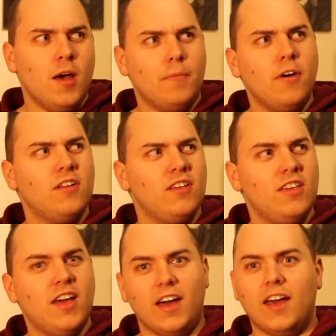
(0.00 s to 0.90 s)
But
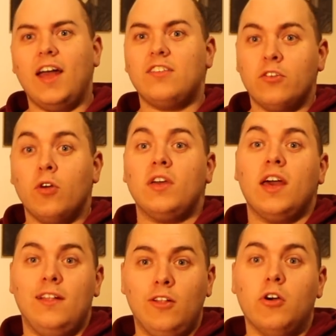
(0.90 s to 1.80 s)
yeah, it's an
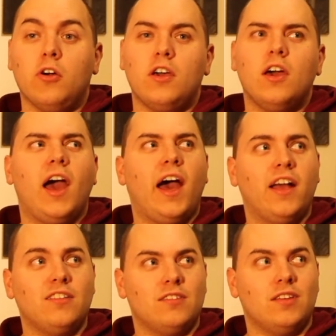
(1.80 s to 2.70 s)
okay look,
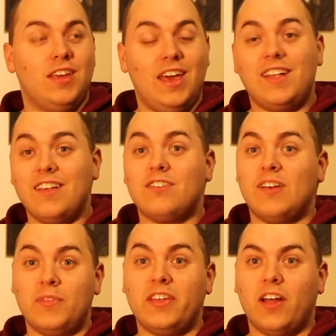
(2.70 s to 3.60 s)
and it is
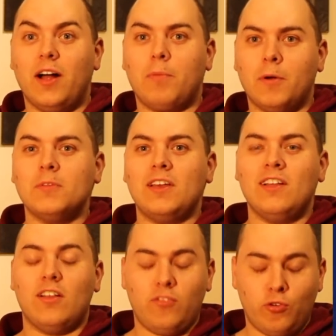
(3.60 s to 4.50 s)
something that I'll probably
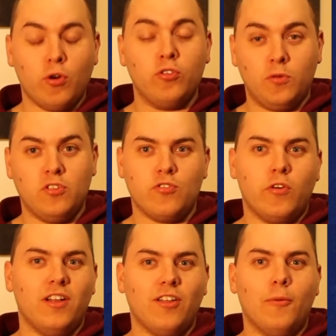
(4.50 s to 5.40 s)
grow to
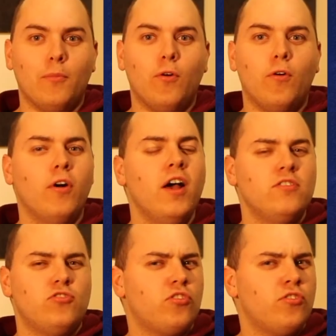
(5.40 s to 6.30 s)
enjoy a lot more,
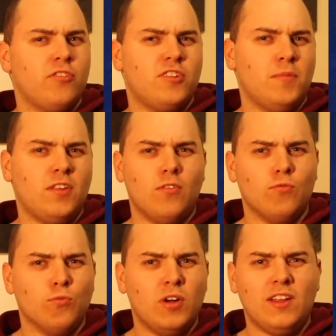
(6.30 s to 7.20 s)
just not something that
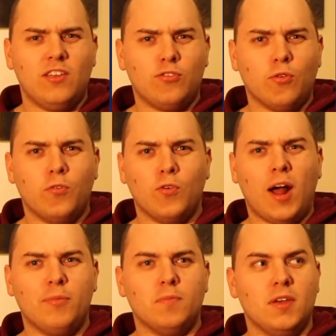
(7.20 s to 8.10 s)
really sort of
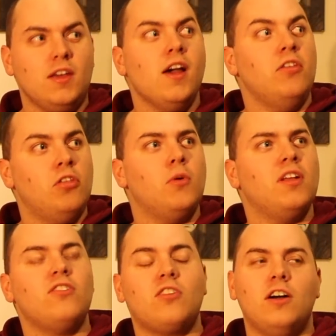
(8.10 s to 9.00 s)
grabs me. Though it
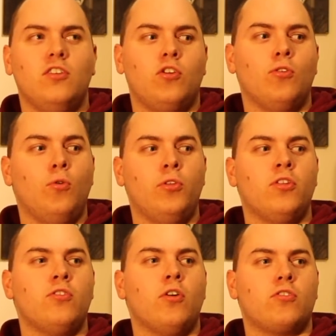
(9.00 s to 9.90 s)
is kind of cool that
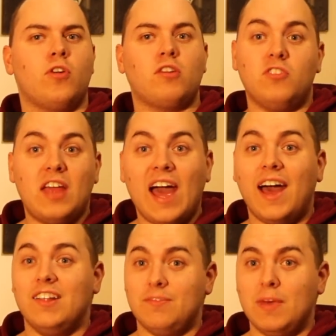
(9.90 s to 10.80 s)
the Doctor actually
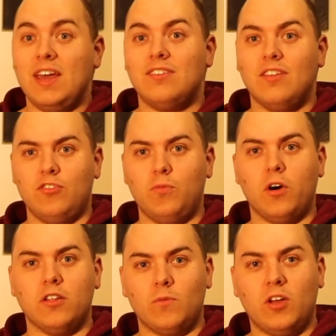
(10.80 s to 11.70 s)
handmade this
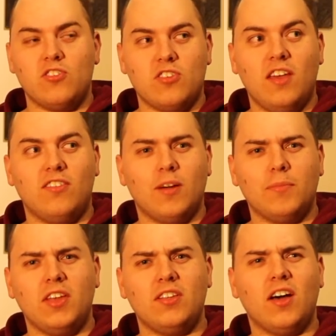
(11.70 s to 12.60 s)
one, which is
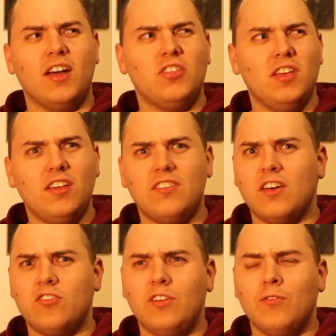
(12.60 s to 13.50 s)
something that I think is
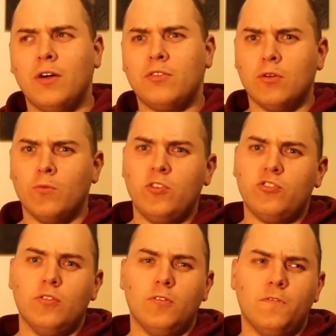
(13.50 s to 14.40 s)
actually rather
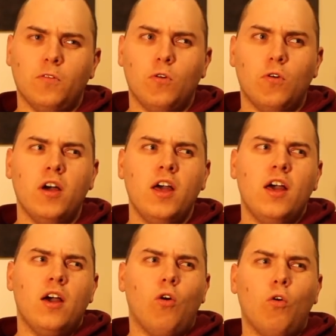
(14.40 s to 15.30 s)
original for
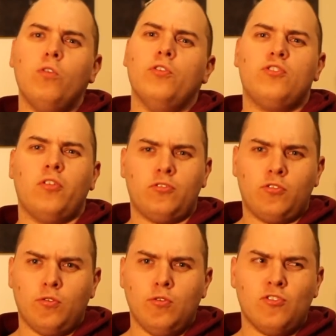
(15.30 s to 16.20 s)
all the sonic
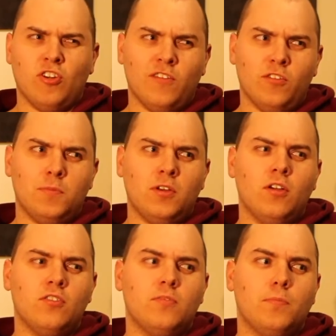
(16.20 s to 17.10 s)
screwdrivers,
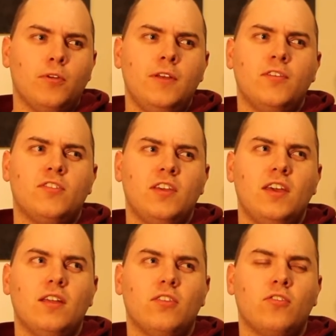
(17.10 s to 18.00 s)
because
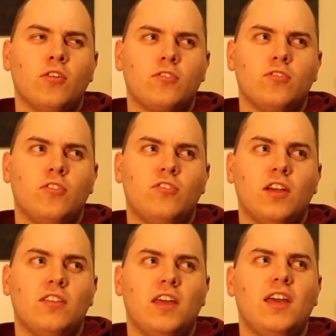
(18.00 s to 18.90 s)
previously the Doctor had
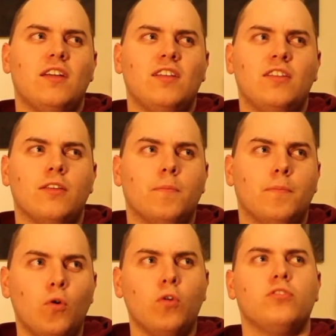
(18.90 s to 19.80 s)
said that he had either
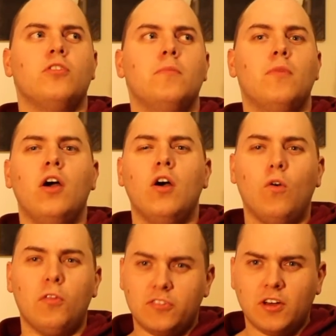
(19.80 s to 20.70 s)
bought them
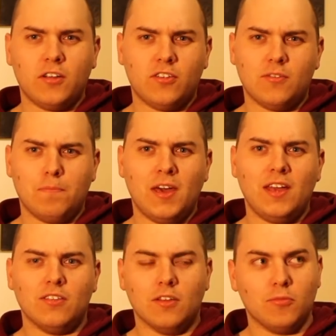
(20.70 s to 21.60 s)
or the TARDIS had
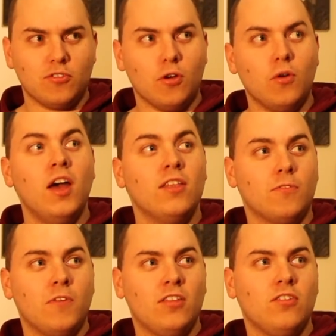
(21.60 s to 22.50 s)
made them, so
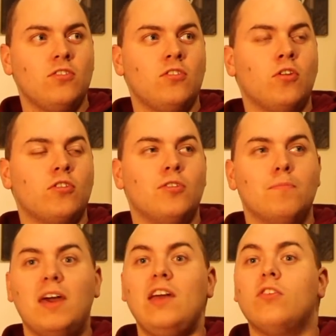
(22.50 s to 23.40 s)
the fact that the Doctor
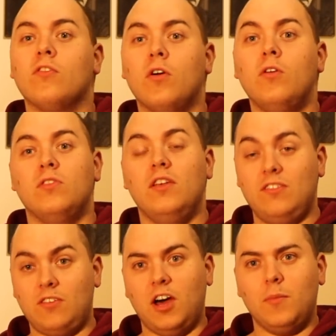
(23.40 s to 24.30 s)
made her own
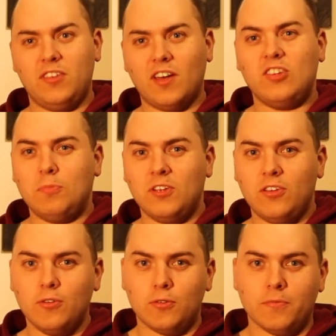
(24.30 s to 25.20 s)
this time is actually pretty
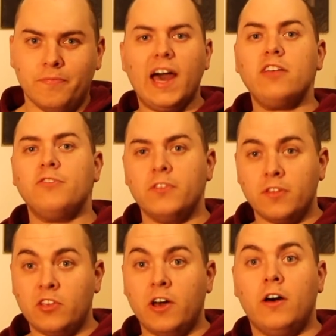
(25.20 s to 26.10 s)
cool. As for
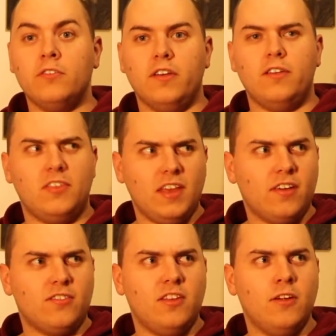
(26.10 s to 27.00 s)
the TARDIS, the
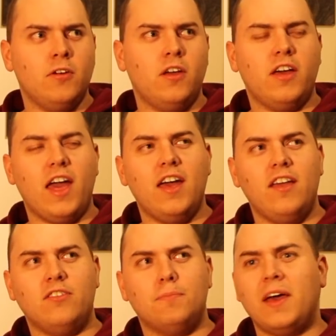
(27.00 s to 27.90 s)
exterior
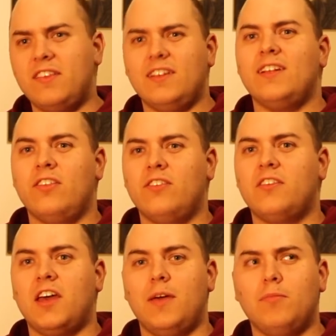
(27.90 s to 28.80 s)
is basically the
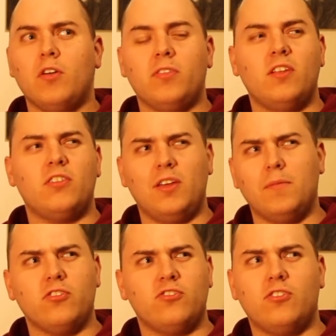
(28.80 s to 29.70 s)
same, nothing
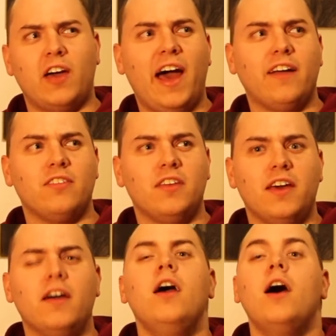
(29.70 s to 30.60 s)
much to add
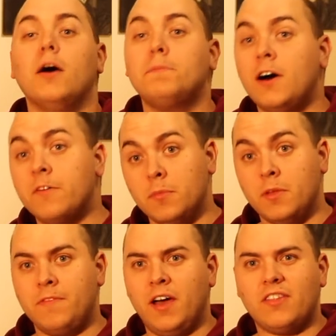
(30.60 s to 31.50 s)
there, apart from
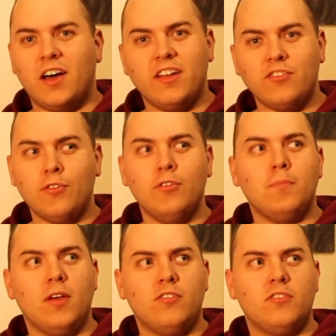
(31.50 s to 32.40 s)
the fact that I do
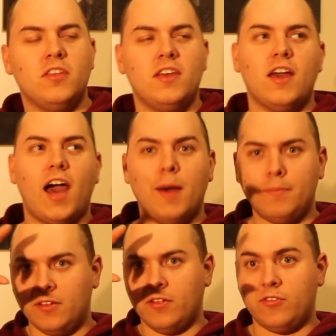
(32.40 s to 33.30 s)
miss the
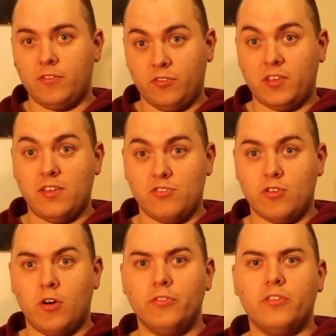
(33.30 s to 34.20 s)
ambulance of St.
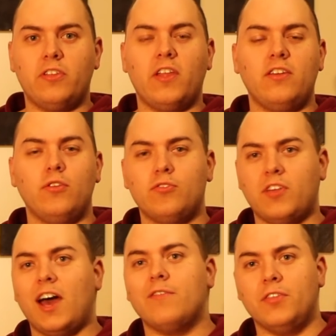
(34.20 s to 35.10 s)
John that they used
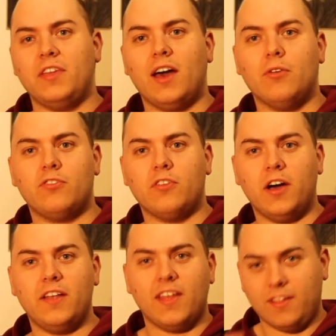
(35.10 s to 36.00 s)
to have on the
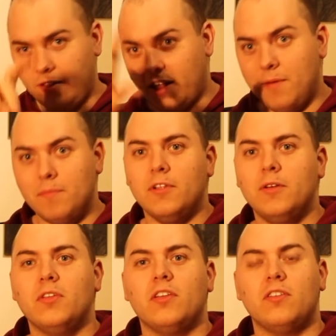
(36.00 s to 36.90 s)
outside, that little
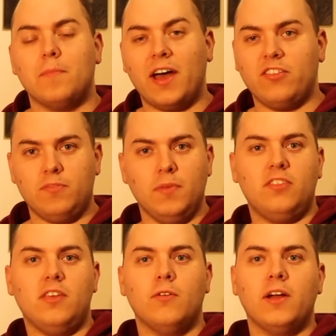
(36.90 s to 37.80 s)
emblem that the Matt
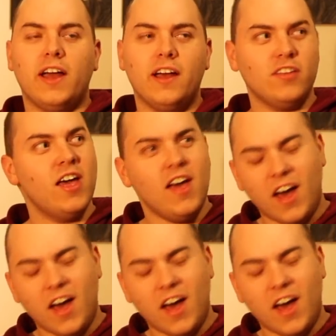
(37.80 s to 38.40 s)
Smith era had.